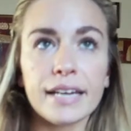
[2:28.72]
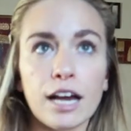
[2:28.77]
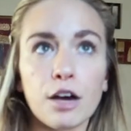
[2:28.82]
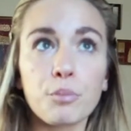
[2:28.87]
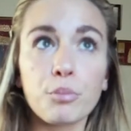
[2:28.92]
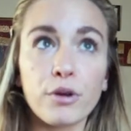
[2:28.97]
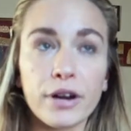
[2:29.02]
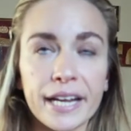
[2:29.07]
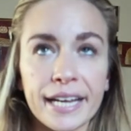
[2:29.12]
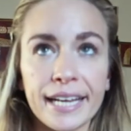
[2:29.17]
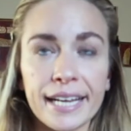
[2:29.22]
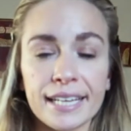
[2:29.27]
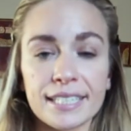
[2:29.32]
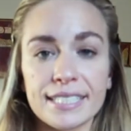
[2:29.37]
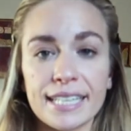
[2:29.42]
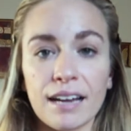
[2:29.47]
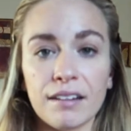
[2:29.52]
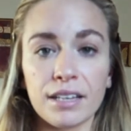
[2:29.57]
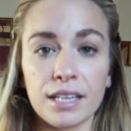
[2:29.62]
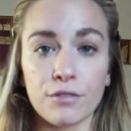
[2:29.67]
Now breaking it
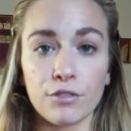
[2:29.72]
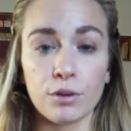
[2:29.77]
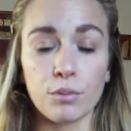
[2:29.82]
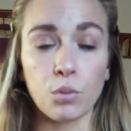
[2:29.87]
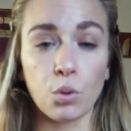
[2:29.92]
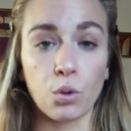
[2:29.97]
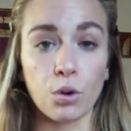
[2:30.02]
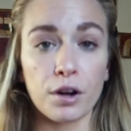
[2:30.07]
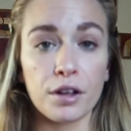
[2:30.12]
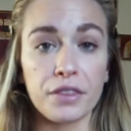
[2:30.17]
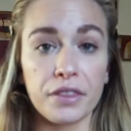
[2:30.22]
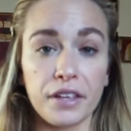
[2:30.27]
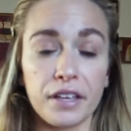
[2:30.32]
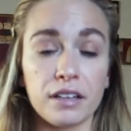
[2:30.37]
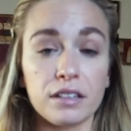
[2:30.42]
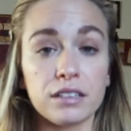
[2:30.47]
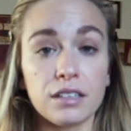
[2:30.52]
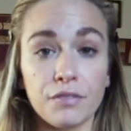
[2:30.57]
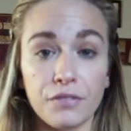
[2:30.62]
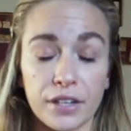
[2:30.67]
down even more, the
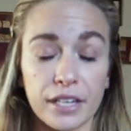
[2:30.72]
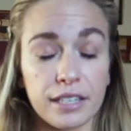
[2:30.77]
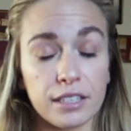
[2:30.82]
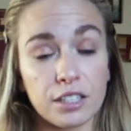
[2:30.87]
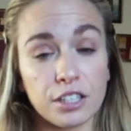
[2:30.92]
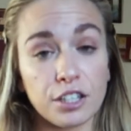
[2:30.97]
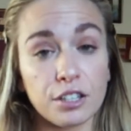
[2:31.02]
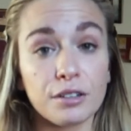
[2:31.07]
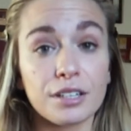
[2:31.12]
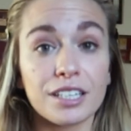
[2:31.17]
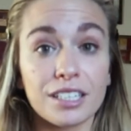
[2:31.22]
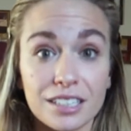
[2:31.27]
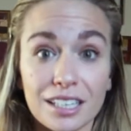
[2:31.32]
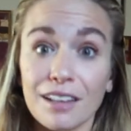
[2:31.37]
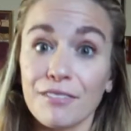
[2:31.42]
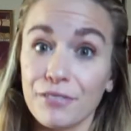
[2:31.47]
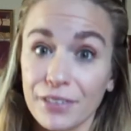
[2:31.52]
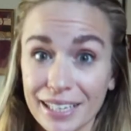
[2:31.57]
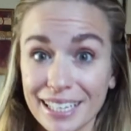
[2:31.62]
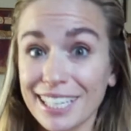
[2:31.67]
clavicular
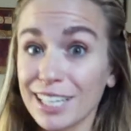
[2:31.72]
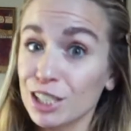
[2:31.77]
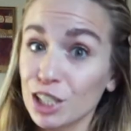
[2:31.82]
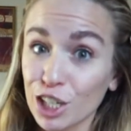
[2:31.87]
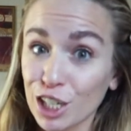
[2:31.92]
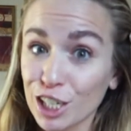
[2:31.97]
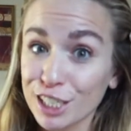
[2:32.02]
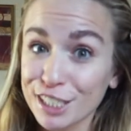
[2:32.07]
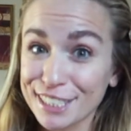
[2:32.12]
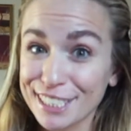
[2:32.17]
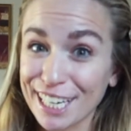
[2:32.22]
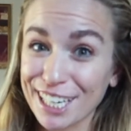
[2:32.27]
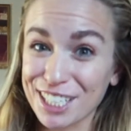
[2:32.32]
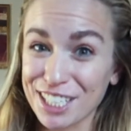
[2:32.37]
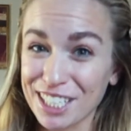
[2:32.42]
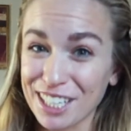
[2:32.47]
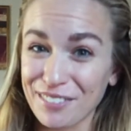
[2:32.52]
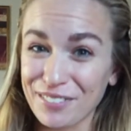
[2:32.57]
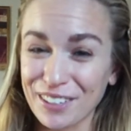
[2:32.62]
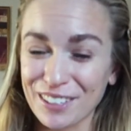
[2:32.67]
clavicular
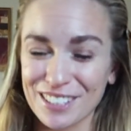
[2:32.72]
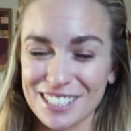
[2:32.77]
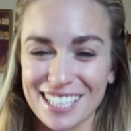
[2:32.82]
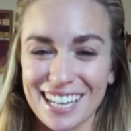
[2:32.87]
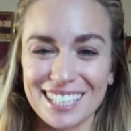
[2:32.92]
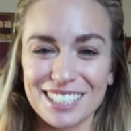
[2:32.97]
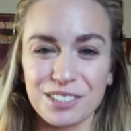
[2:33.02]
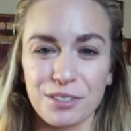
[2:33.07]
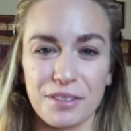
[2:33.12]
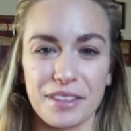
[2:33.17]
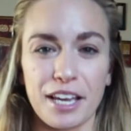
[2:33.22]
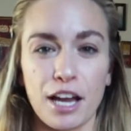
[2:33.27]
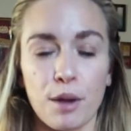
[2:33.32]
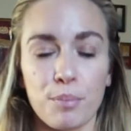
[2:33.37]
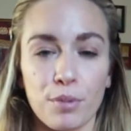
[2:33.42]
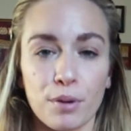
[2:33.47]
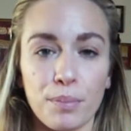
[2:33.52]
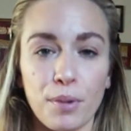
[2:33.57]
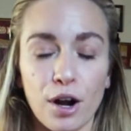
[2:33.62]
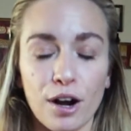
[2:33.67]
section of your chest, or the
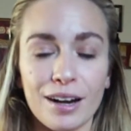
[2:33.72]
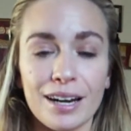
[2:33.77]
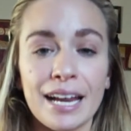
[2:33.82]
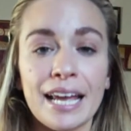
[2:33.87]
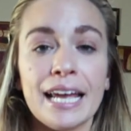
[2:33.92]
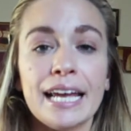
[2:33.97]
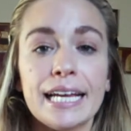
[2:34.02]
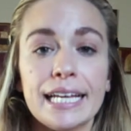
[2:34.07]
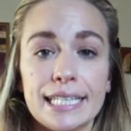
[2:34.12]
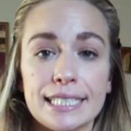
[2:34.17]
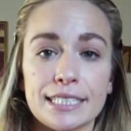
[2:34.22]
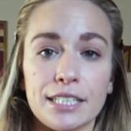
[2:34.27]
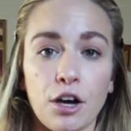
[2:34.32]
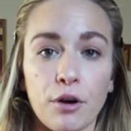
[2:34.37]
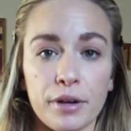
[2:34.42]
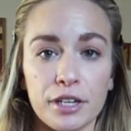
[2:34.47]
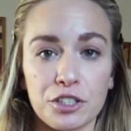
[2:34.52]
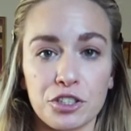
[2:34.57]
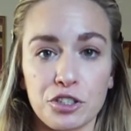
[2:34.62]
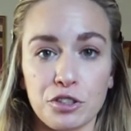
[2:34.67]
upper part, is
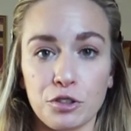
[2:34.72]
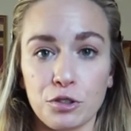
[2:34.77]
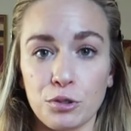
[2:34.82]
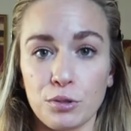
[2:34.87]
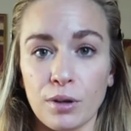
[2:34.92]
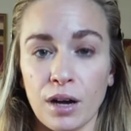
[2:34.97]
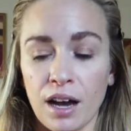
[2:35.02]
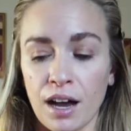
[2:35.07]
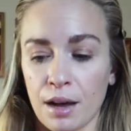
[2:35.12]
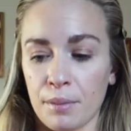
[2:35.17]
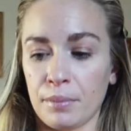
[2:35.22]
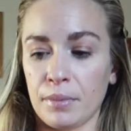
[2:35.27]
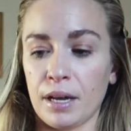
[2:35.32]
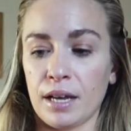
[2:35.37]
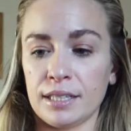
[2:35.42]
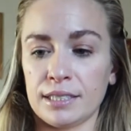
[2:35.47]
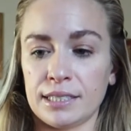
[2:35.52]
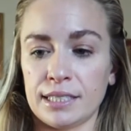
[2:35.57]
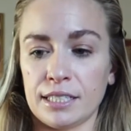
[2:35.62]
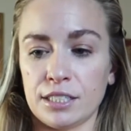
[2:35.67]
going to um,
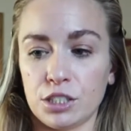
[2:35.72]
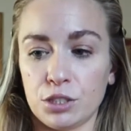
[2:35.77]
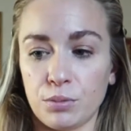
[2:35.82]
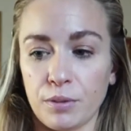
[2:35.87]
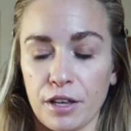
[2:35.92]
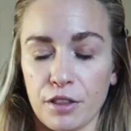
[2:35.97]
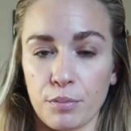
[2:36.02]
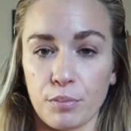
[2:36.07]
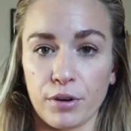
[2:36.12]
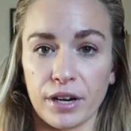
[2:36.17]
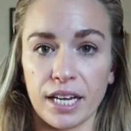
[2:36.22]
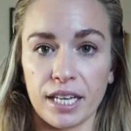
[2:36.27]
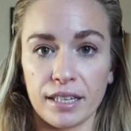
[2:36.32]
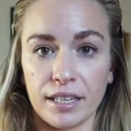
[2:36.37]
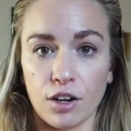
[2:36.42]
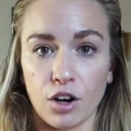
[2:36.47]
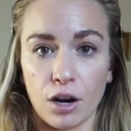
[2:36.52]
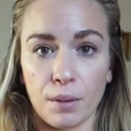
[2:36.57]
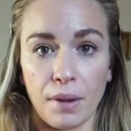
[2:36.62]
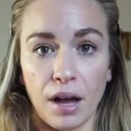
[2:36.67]
assist with bringing the arm